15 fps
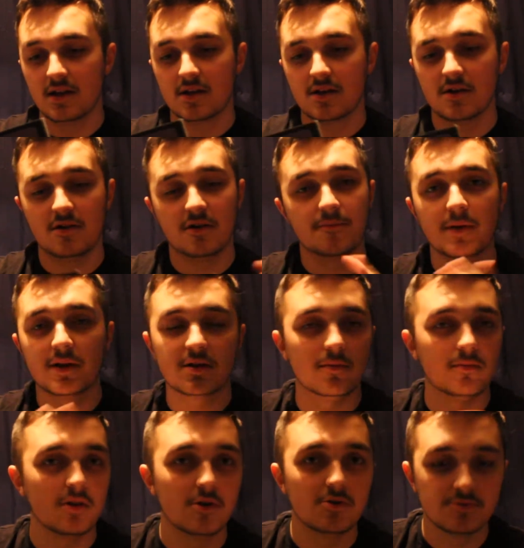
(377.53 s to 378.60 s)
I've picked
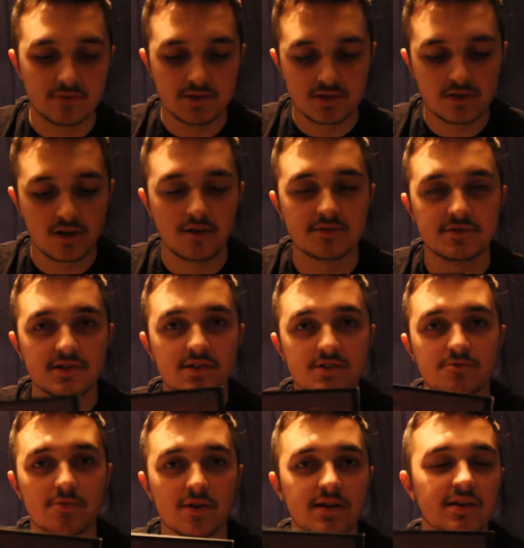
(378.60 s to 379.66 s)
up loads of his stuff
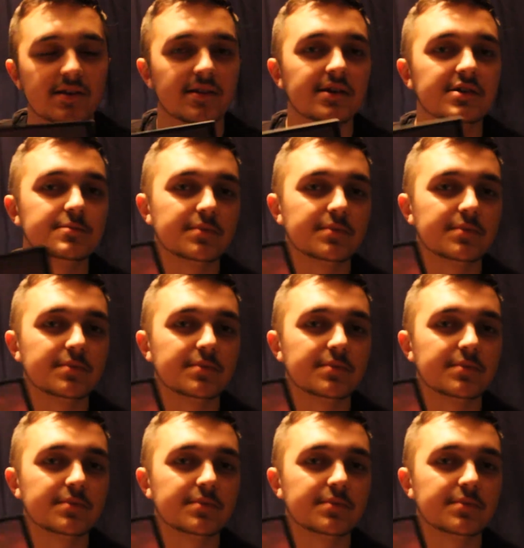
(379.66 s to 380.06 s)
since reading this,